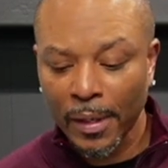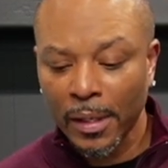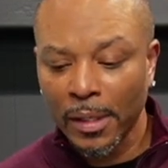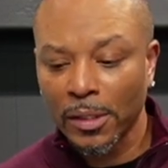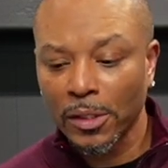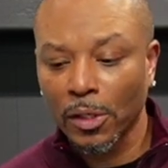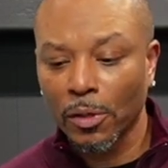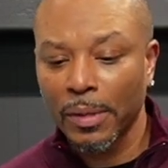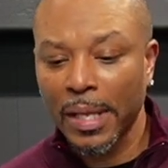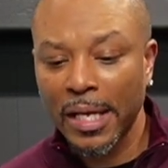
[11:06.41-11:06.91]

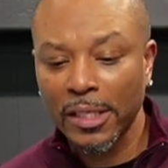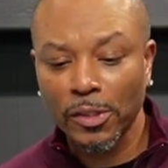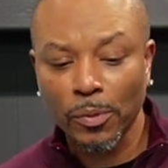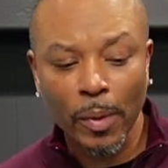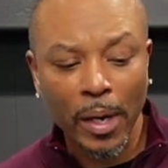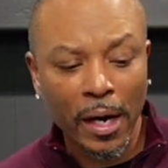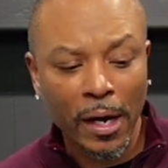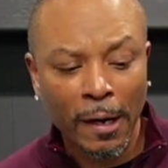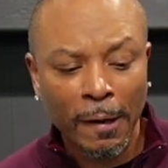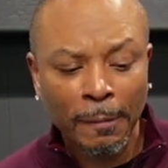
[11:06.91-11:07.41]
So that's
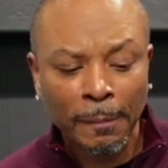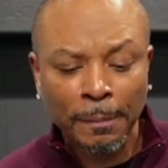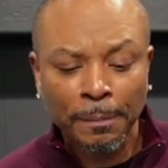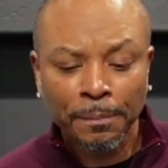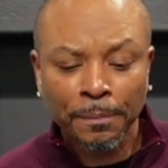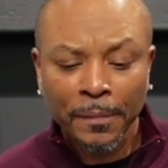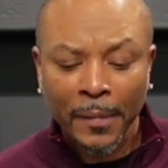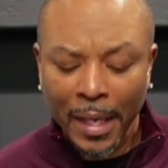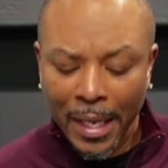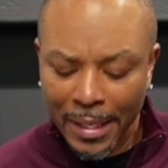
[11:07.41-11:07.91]
where,
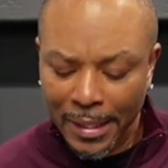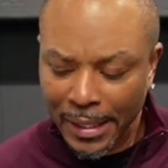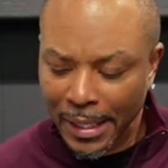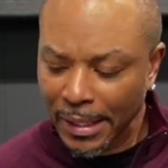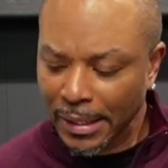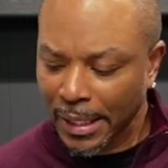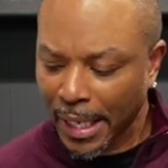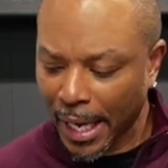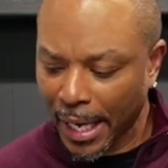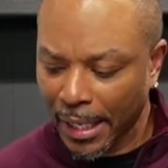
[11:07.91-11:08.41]
in
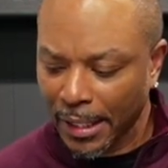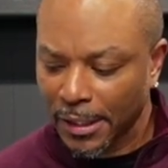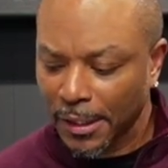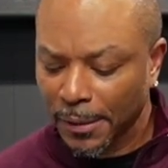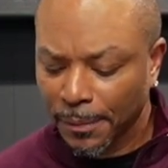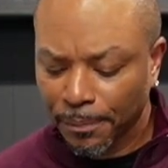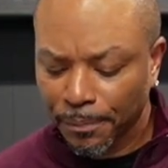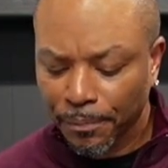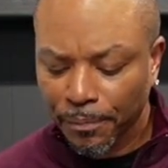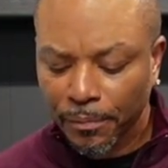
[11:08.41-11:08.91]
this case,
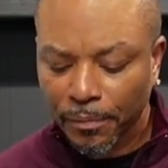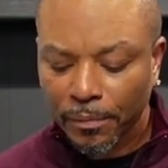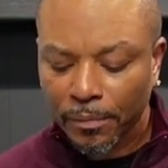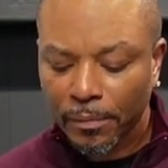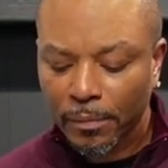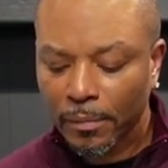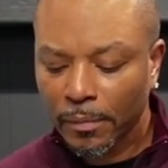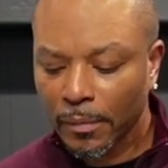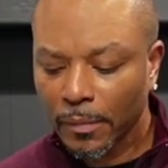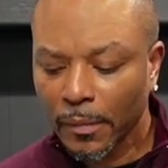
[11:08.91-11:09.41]

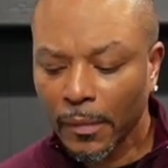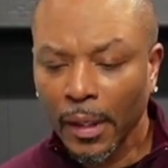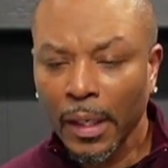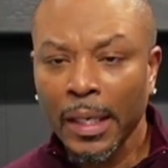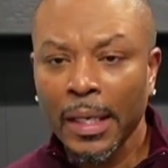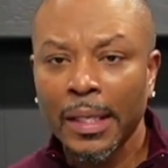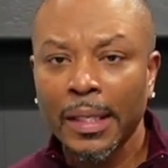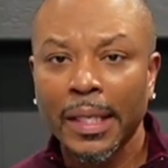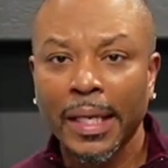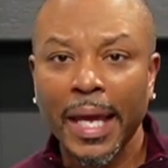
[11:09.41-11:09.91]

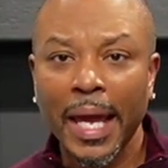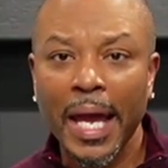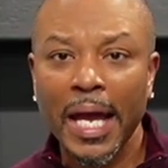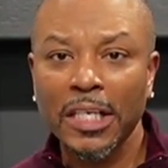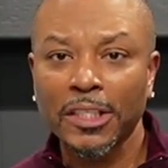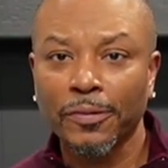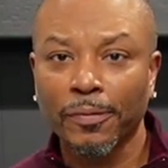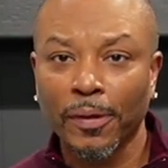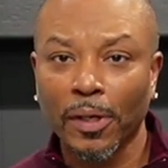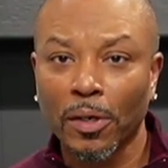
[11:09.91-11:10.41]
the
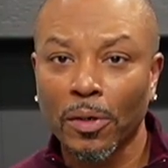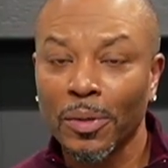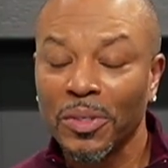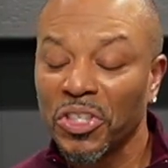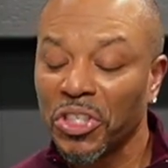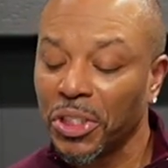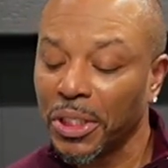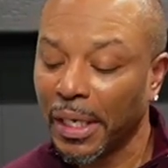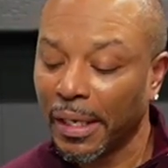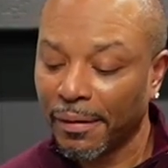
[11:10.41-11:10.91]
cash flow
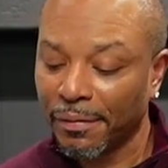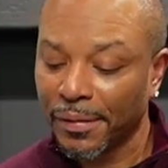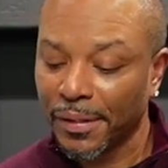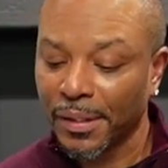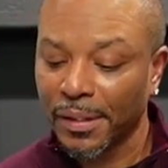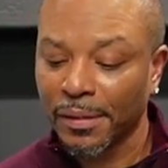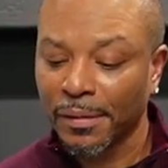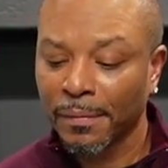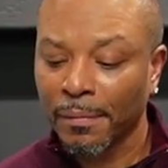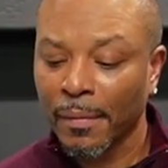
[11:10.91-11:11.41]
shifts.